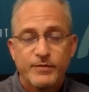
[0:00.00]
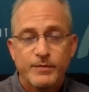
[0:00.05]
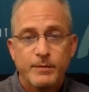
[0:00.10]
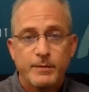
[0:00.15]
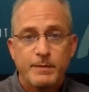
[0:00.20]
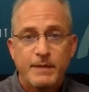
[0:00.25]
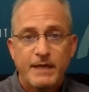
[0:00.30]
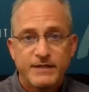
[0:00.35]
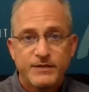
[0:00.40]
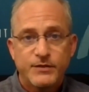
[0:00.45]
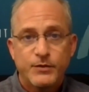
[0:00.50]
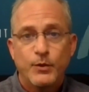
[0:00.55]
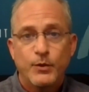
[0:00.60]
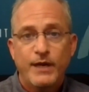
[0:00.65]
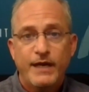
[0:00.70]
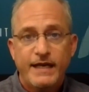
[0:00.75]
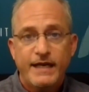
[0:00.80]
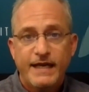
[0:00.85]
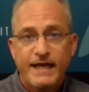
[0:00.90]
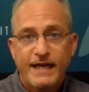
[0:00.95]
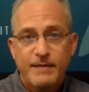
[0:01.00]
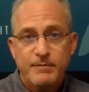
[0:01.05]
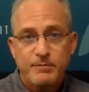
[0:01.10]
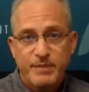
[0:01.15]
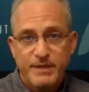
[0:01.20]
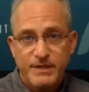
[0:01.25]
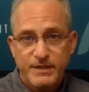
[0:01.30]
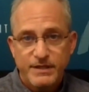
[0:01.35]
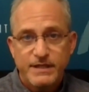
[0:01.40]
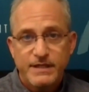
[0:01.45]
from about 29
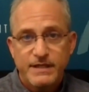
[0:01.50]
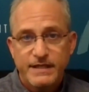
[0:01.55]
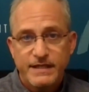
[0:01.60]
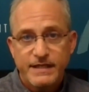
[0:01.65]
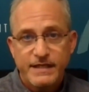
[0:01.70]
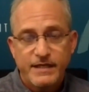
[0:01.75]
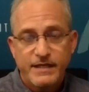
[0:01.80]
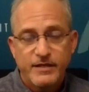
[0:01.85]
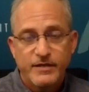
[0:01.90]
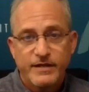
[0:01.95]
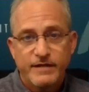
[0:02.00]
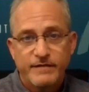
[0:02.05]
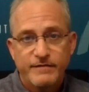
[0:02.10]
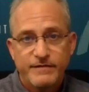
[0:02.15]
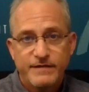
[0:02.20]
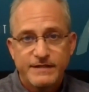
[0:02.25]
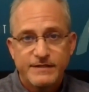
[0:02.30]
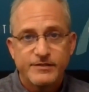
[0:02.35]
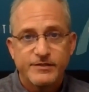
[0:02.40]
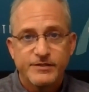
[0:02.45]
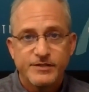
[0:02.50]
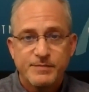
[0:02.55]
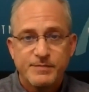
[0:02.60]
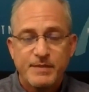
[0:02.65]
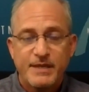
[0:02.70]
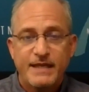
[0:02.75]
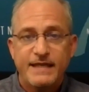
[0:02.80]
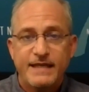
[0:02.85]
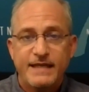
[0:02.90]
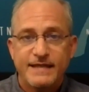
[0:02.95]
billion a year that visitors
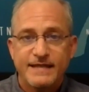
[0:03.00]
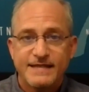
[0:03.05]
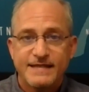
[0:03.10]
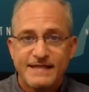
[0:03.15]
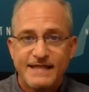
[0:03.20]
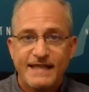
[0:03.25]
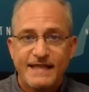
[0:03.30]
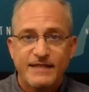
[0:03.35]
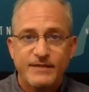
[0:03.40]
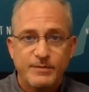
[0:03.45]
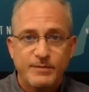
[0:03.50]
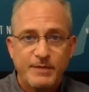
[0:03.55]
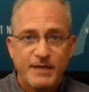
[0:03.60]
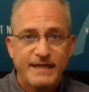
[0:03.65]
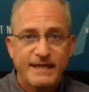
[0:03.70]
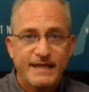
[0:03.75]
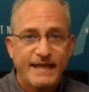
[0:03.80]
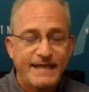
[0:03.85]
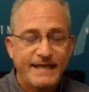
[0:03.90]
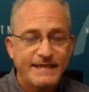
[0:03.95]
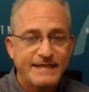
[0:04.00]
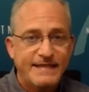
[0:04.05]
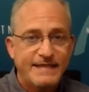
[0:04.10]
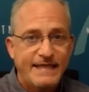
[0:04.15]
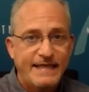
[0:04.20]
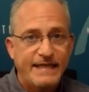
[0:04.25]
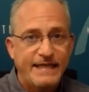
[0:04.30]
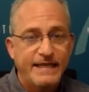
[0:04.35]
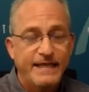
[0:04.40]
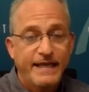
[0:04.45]
spend in the state to about
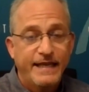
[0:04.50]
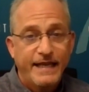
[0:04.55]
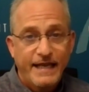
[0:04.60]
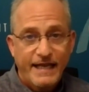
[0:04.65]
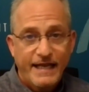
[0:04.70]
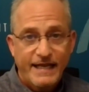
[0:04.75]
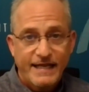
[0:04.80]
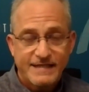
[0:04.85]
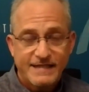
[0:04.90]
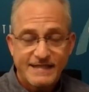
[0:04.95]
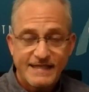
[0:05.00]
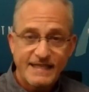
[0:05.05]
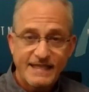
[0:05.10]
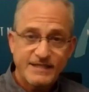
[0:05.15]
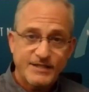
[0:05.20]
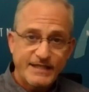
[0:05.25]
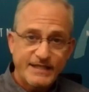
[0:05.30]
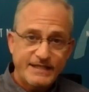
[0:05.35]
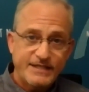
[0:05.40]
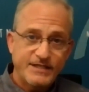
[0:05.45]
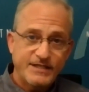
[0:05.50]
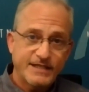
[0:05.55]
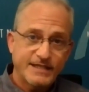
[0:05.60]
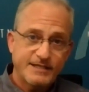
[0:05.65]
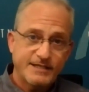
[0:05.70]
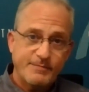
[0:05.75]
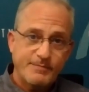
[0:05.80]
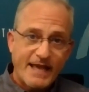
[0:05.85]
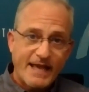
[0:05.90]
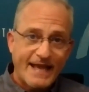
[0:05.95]
19. It essentially took
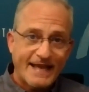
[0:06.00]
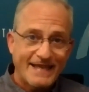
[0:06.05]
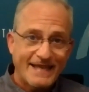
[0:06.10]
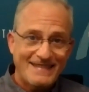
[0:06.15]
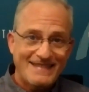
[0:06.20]
us back a